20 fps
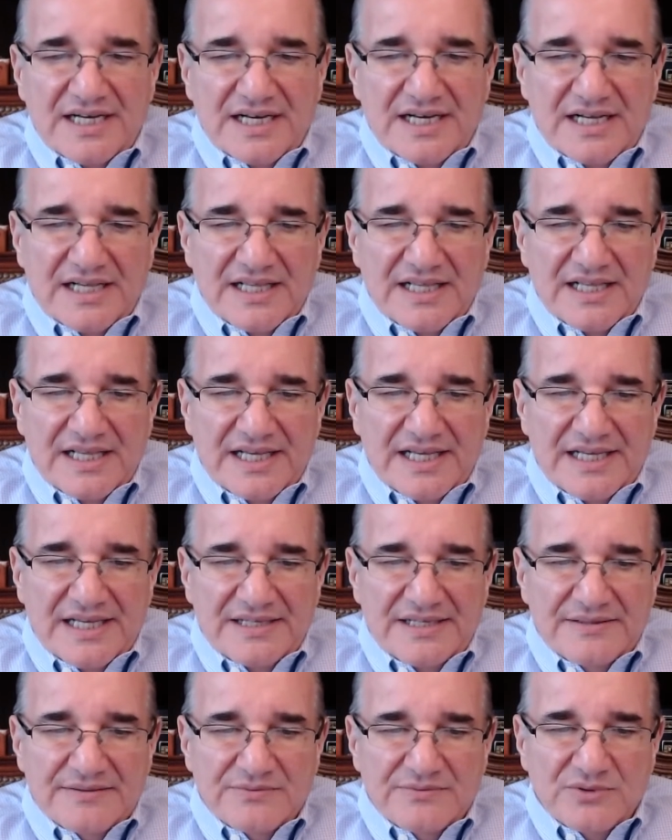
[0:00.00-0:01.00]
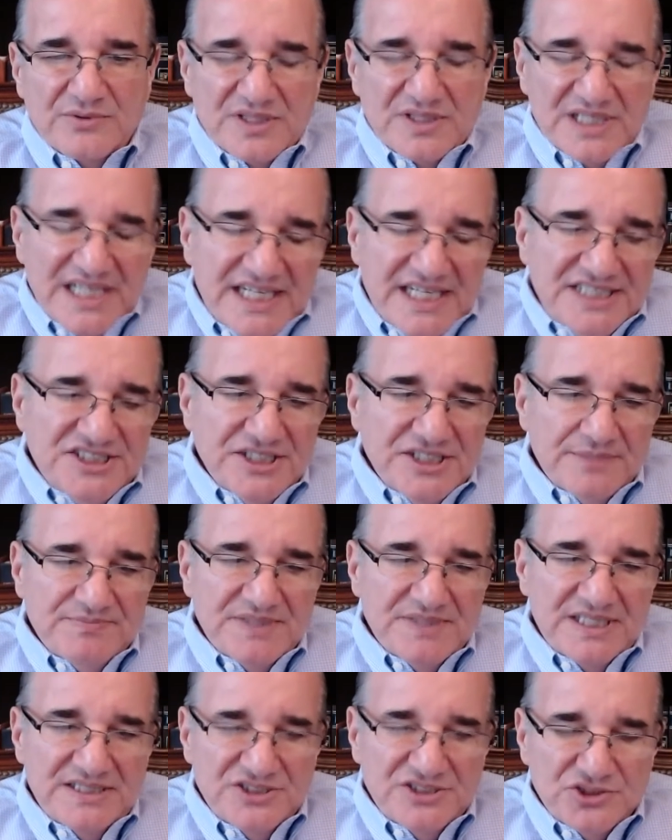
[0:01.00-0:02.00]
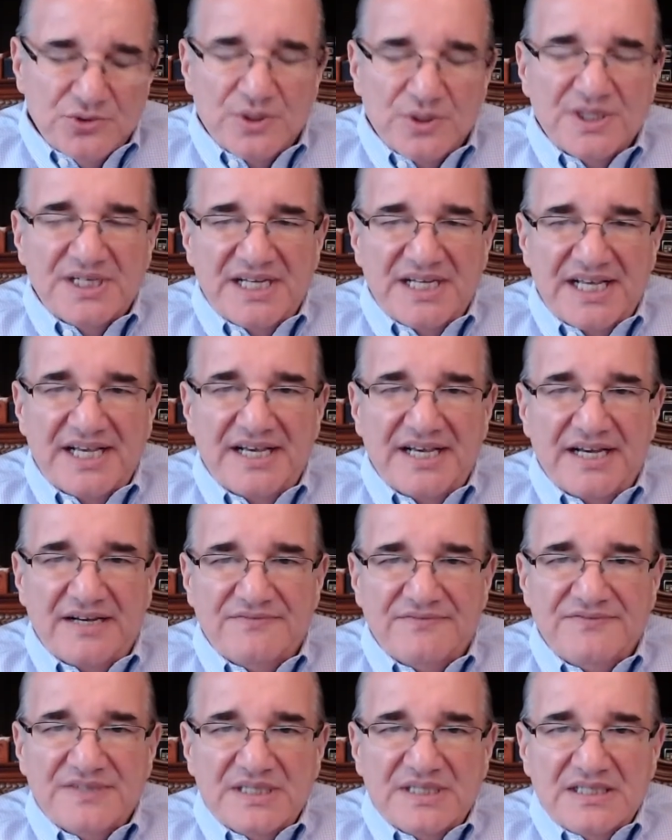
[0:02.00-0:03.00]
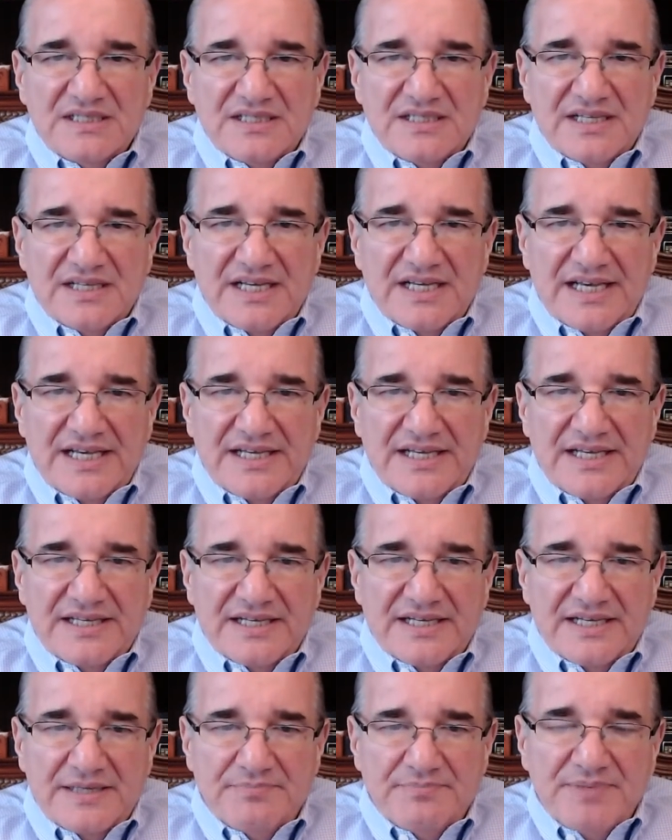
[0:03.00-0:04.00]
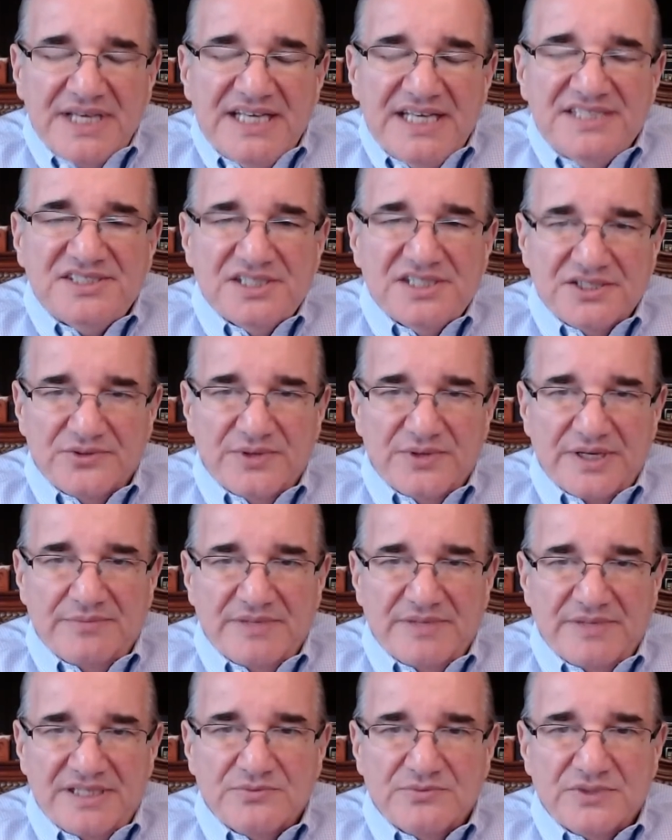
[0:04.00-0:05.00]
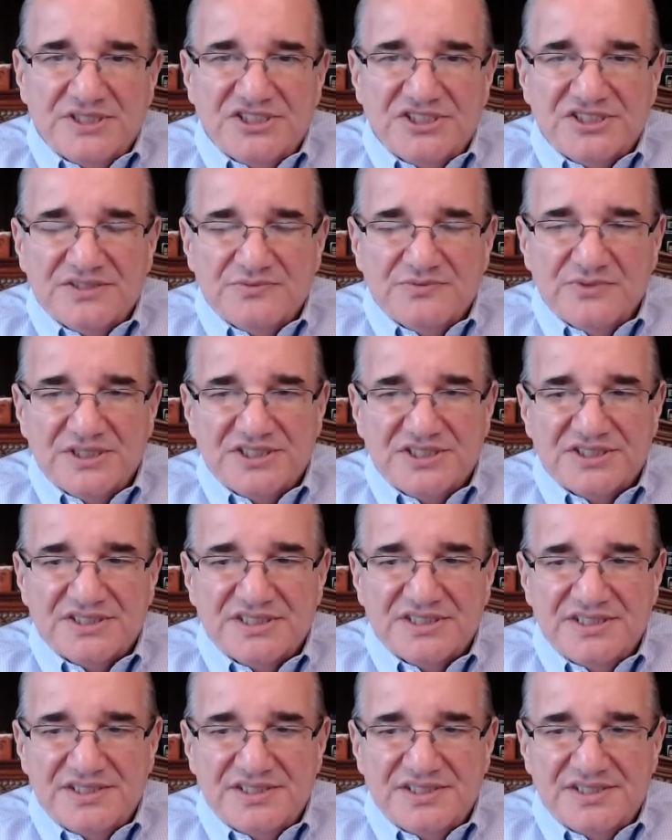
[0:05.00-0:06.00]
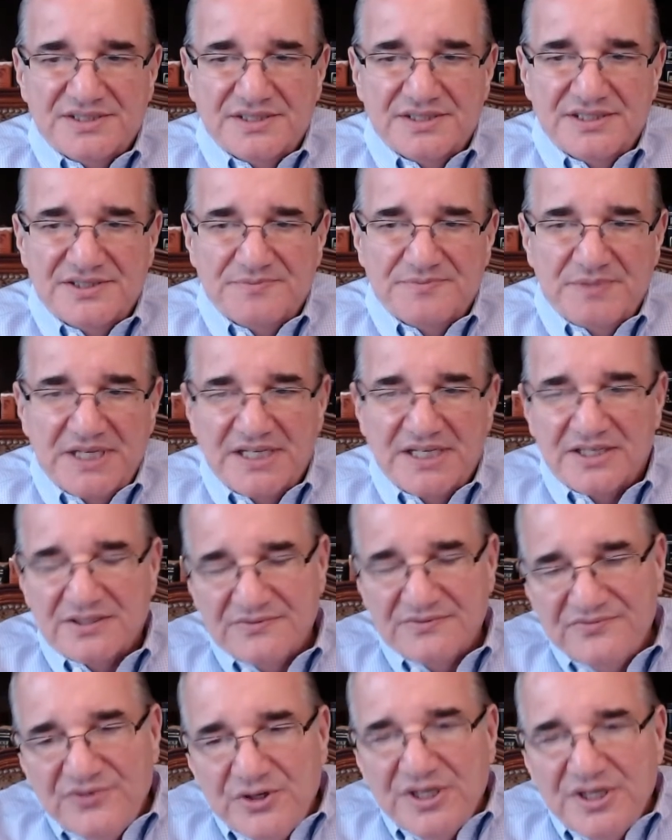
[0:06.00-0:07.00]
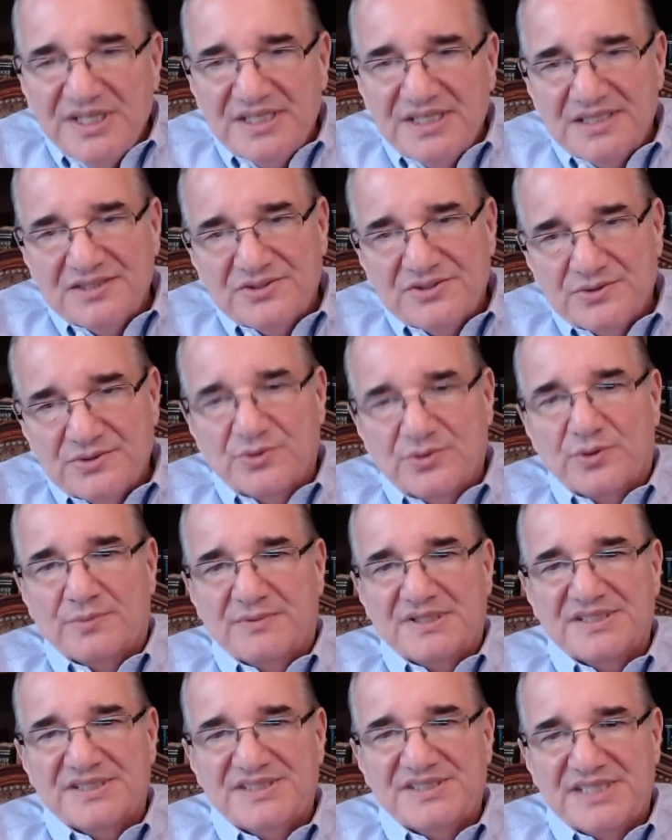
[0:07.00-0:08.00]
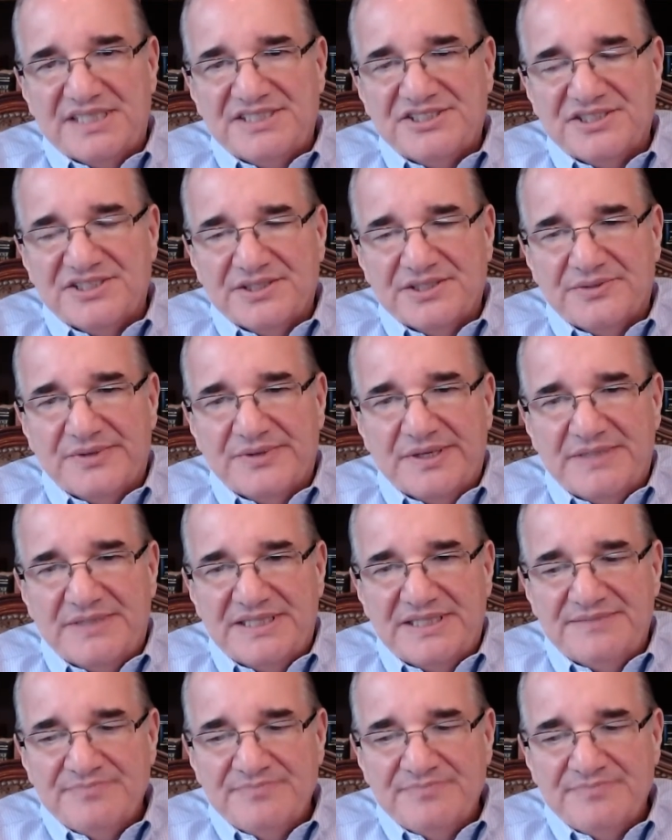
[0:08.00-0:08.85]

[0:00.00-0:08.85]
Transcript: Egypt and Jordan have a peace agreement, which is being converted into a normalization agreement.